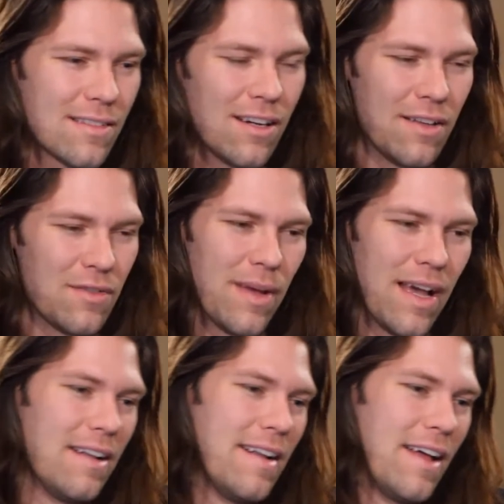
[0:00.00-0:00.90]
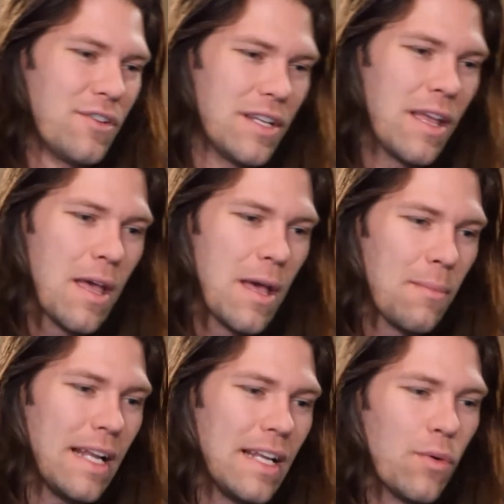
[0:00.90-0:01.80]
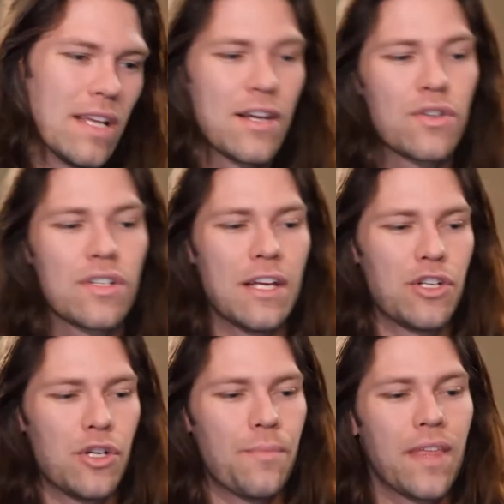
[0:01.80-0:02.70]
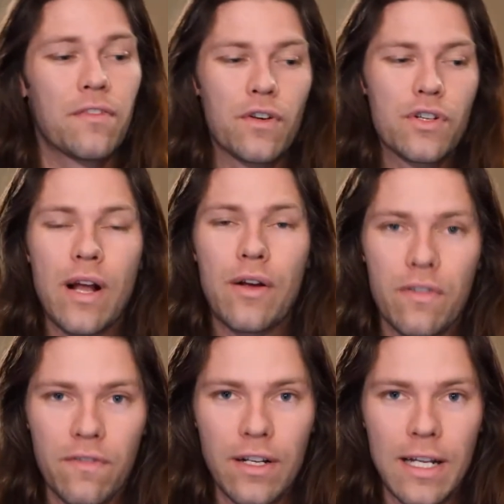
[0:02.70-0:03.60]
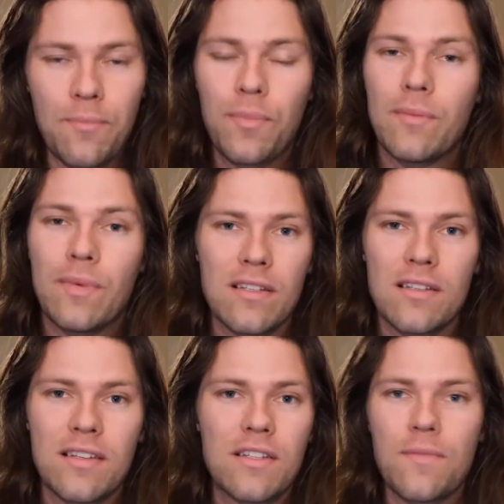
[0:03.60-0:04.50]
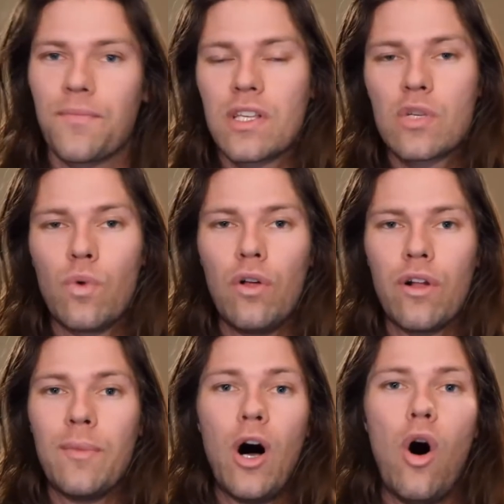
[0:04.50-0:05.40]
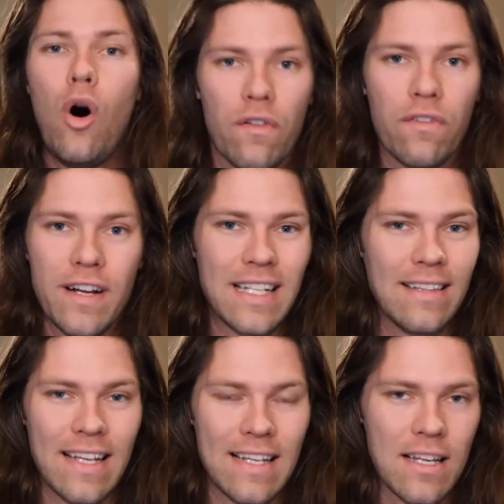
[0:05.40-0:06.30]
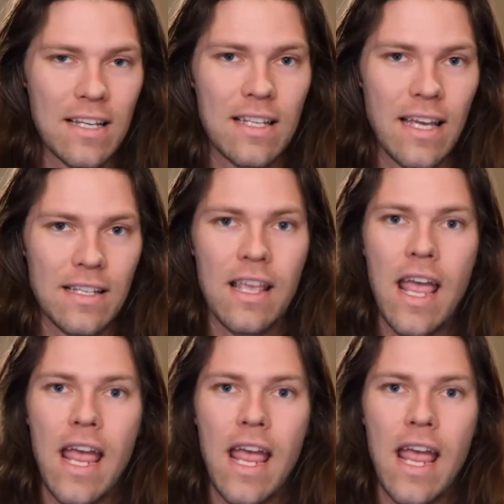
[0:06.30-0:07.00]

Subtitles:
Sorry, that was a bad analogy. But anyways, here's the issue. In the first round of funding, big businesses swallowed up all the funding in like 6 days.